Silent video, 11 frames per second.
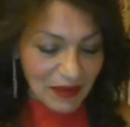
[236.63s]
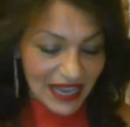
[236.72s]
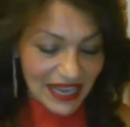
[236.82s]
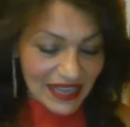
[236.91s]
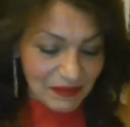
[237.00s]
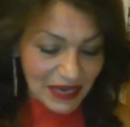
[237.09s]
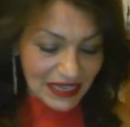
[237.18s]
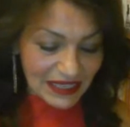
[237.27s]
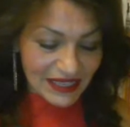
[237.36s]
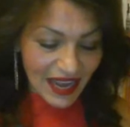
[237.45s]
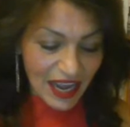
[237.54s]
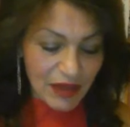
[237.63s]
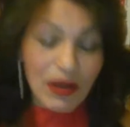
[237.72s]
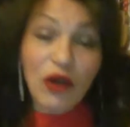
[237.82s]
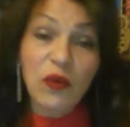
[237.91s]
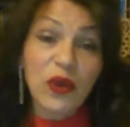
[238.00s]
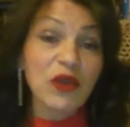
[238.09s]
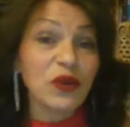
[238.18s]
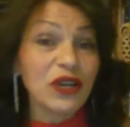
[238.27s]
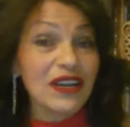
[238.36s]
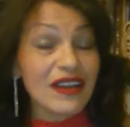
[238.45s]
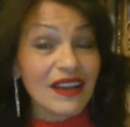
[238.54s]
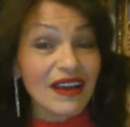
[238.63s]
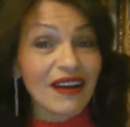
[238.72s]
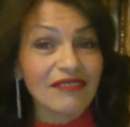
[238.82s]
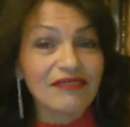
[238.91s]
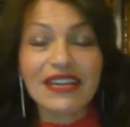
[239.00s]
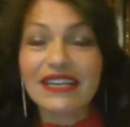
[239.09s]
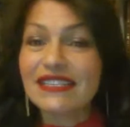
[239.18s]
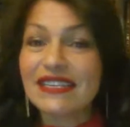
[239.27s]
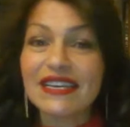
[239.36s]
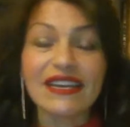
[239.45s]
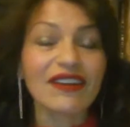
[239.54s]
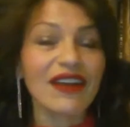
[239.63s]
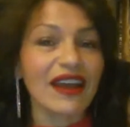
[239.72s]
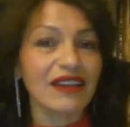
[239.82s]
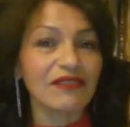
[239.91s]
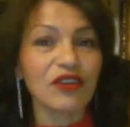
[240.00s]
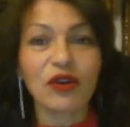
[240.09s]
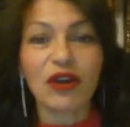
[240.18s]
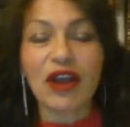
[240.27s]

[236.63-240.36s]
In the meantime, we would love to hear any of your